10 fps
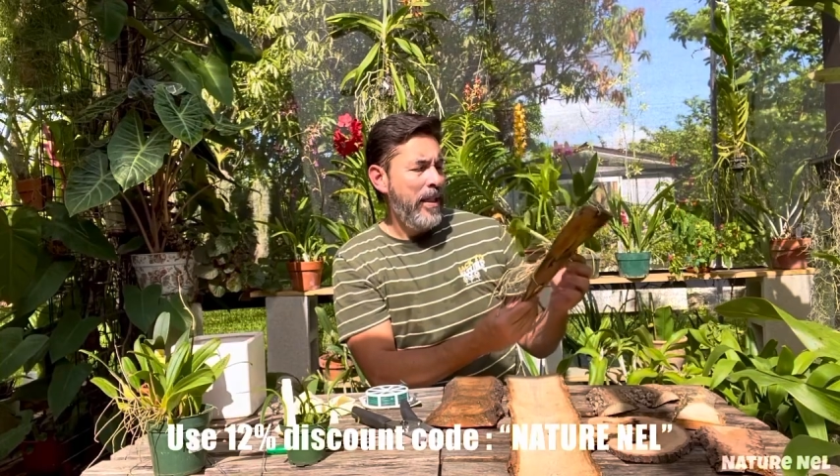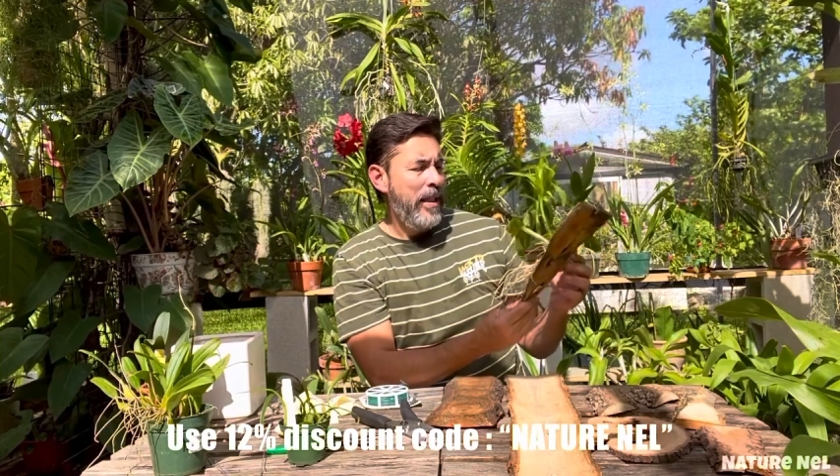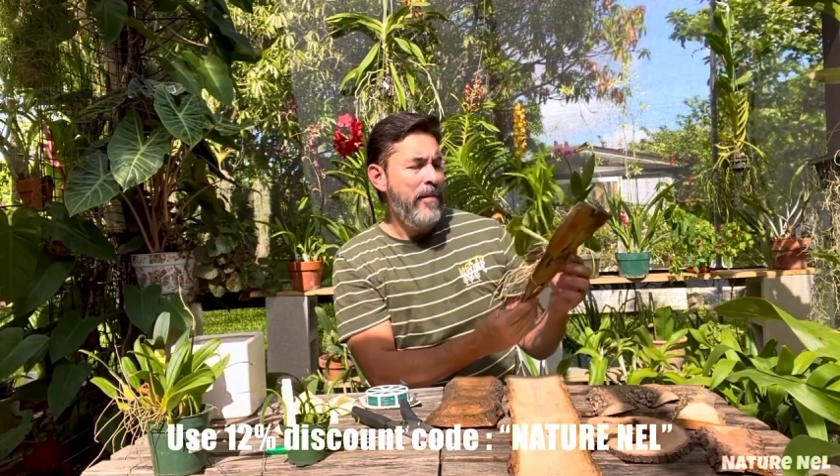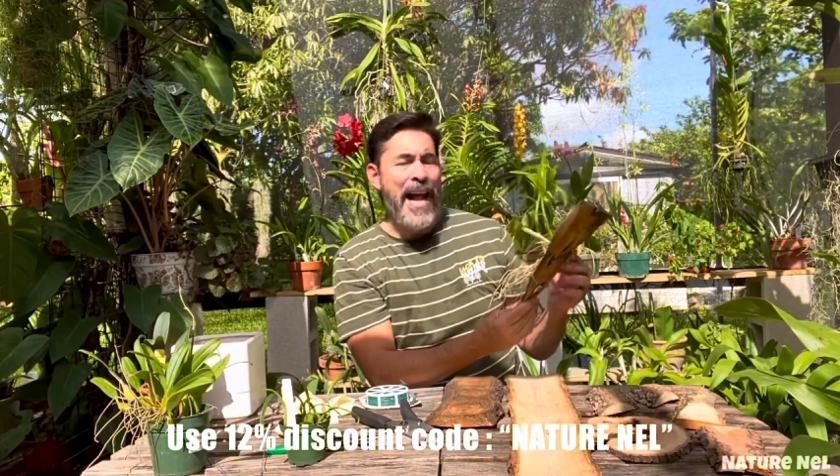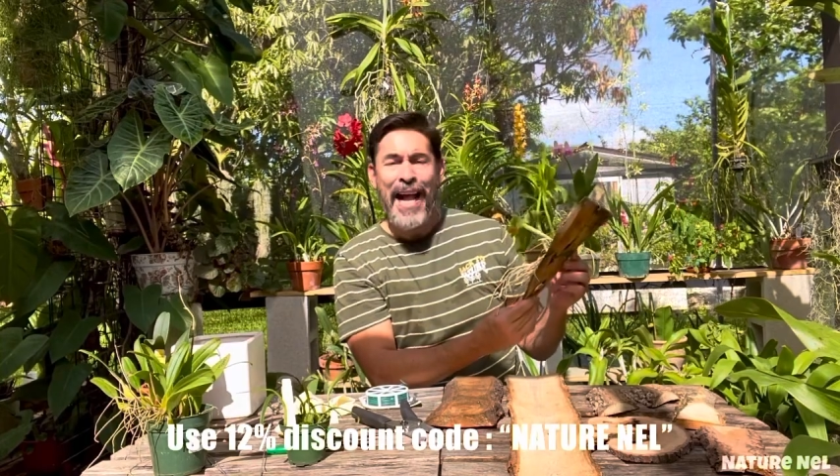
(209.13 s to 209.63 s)

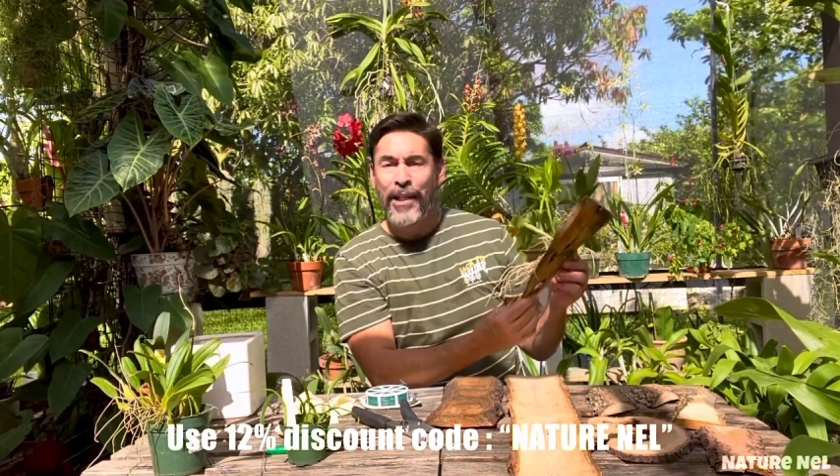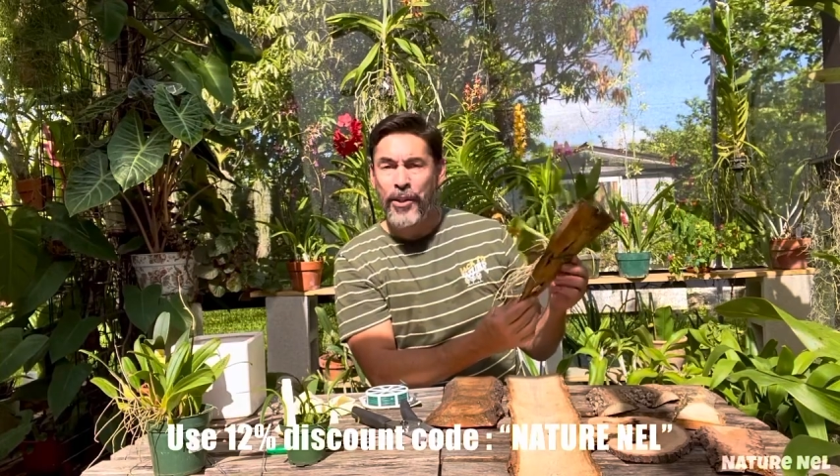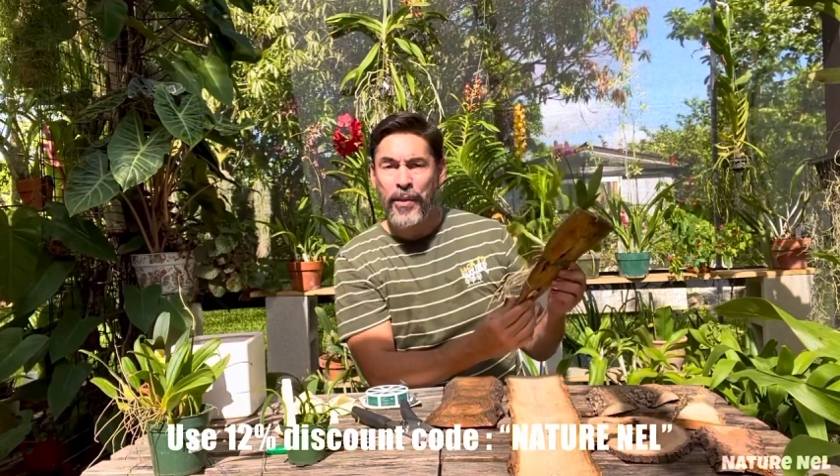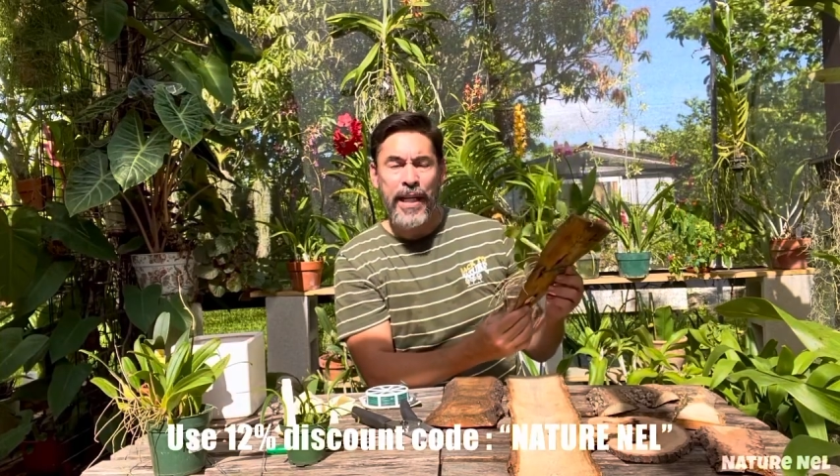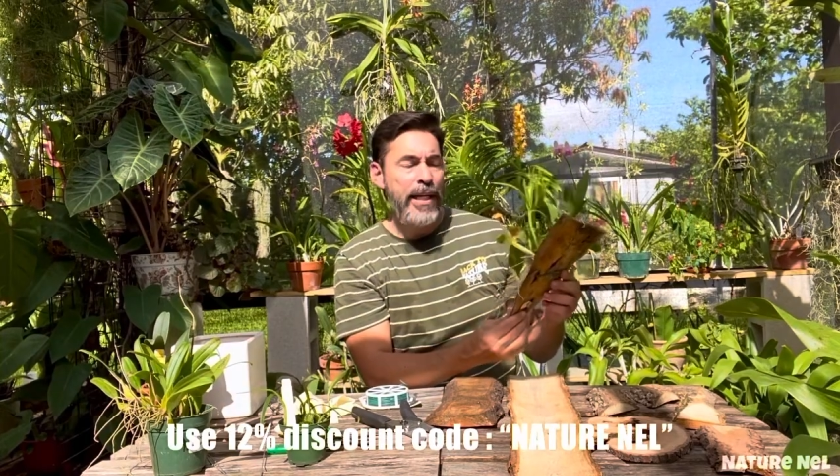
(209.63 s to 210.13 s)
of
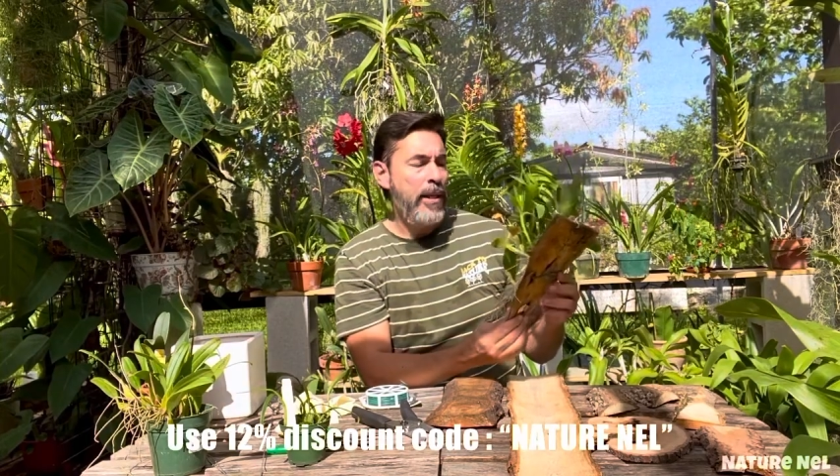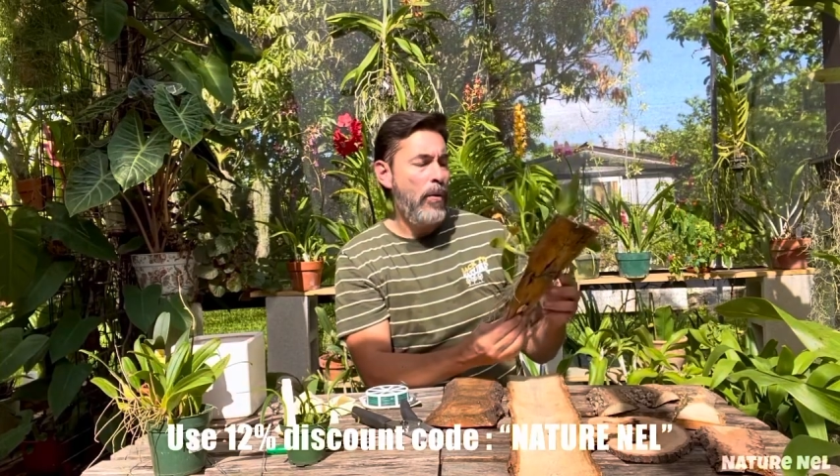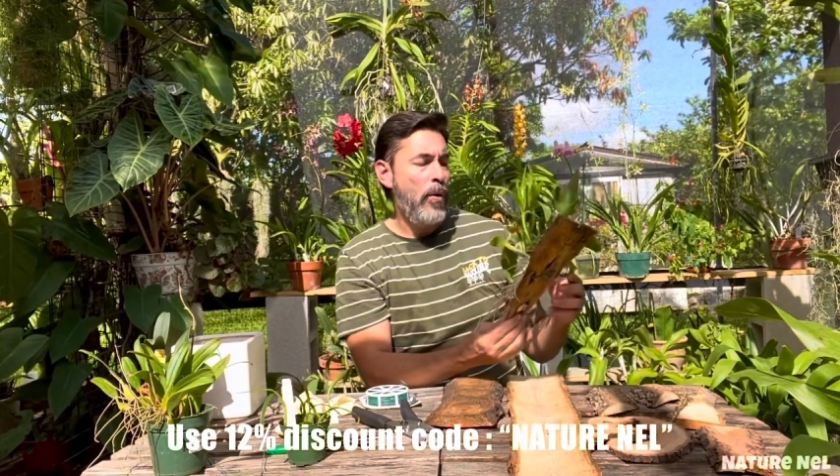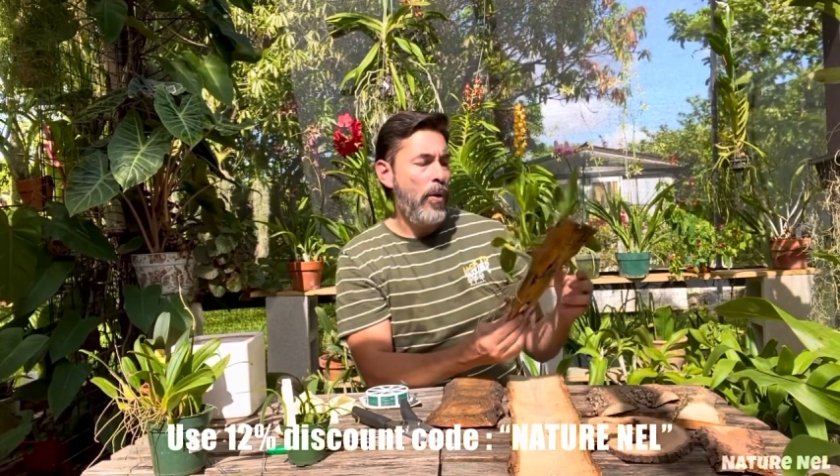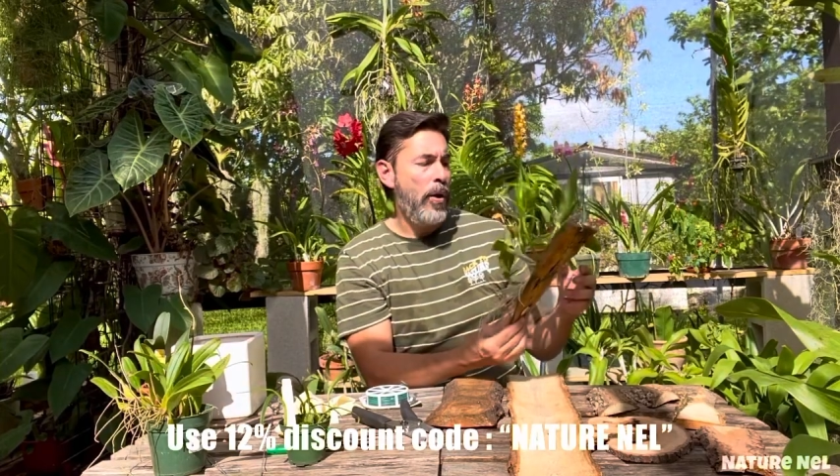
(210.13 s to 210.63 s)
anchoring
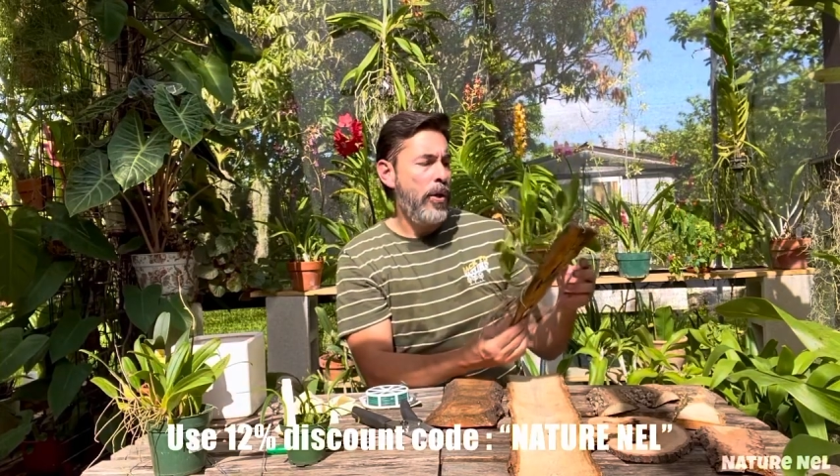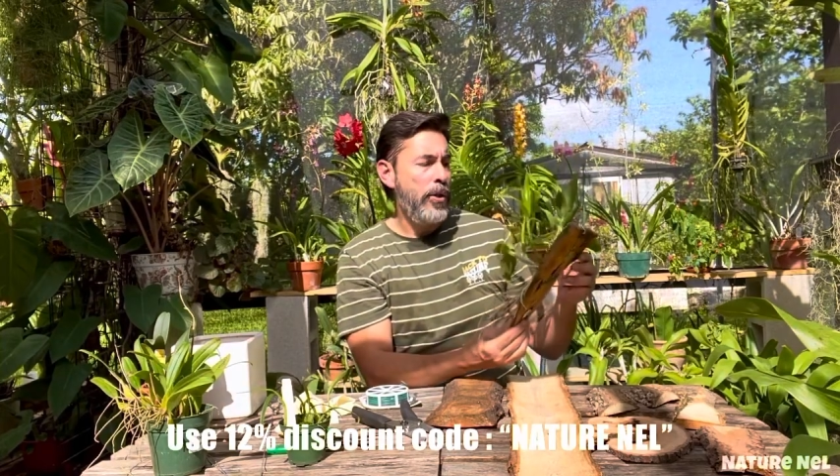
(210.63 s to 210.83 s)
or